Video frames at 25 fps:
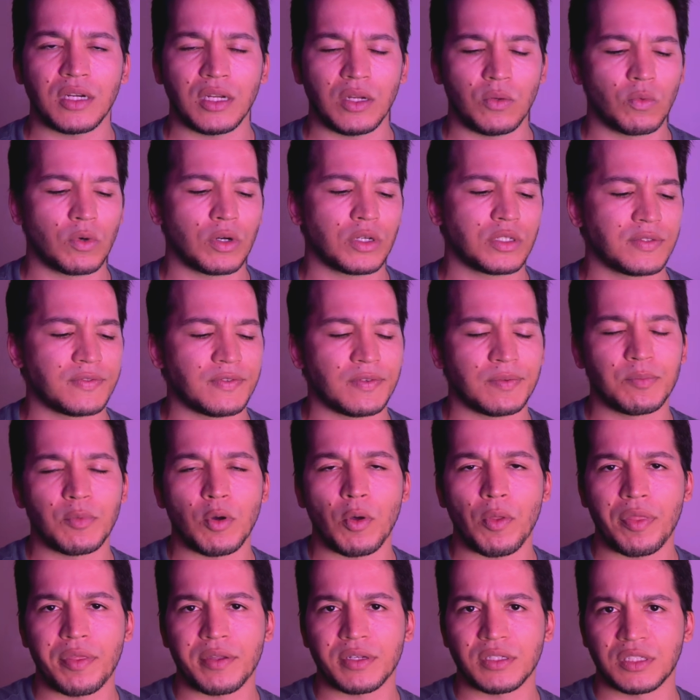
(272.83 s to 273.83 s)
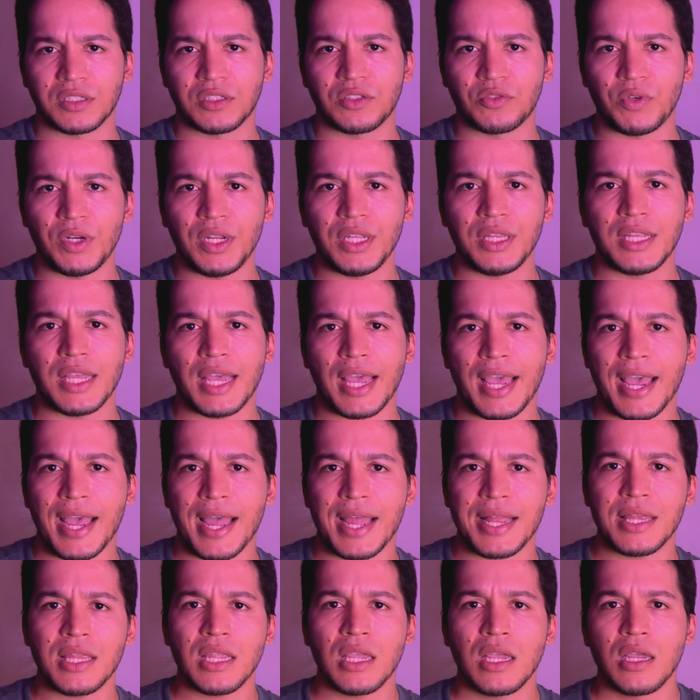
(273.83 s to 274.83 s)
It works for both street
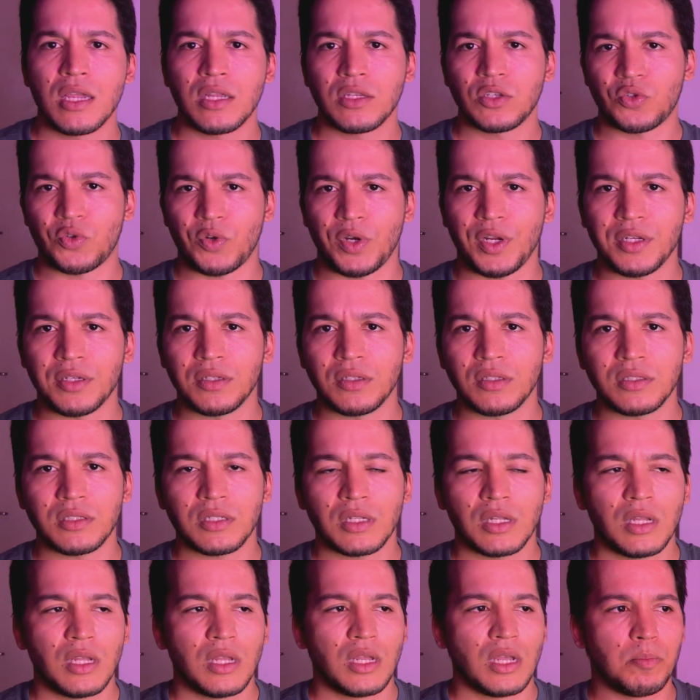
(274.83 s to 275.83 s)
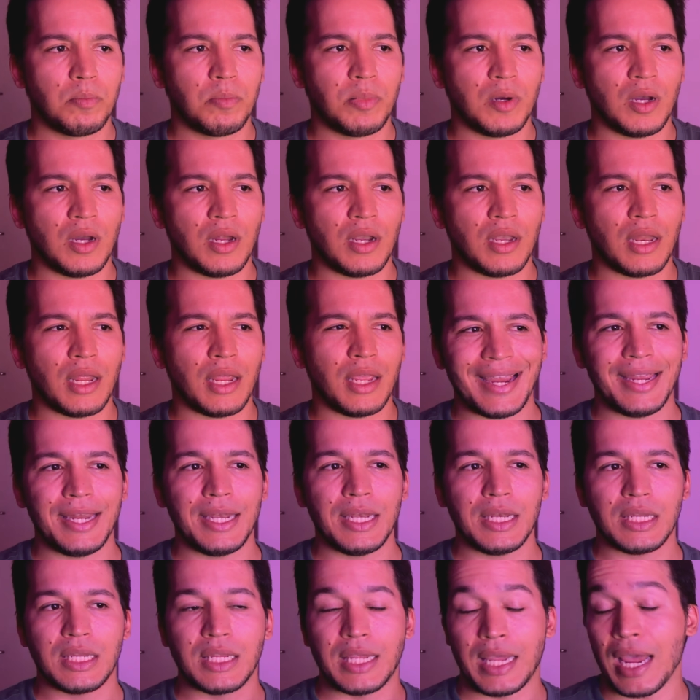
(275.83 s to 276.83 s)
and trails, but
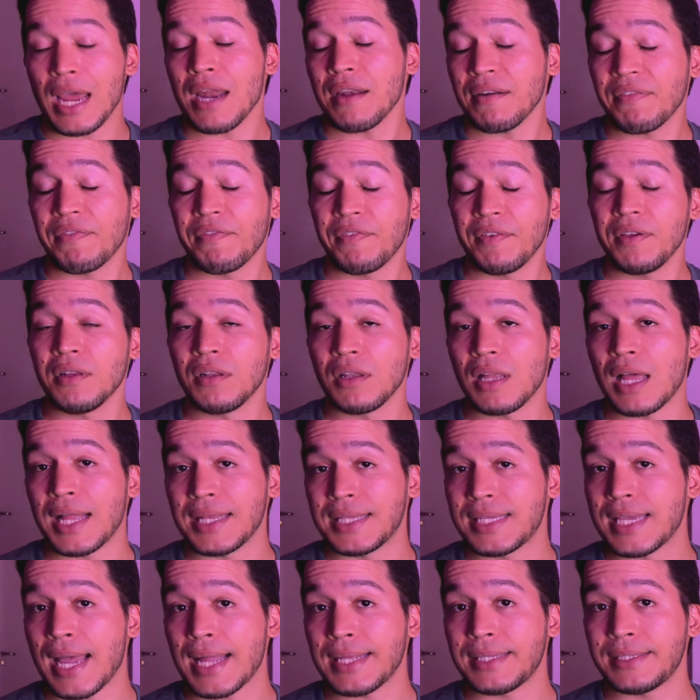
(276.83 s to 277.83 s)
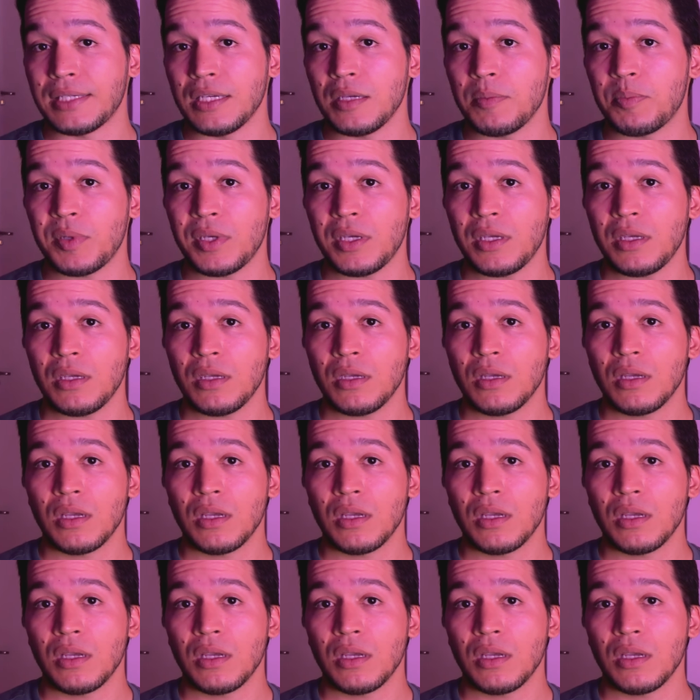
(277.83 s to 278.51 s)
it can feel a tad tippy.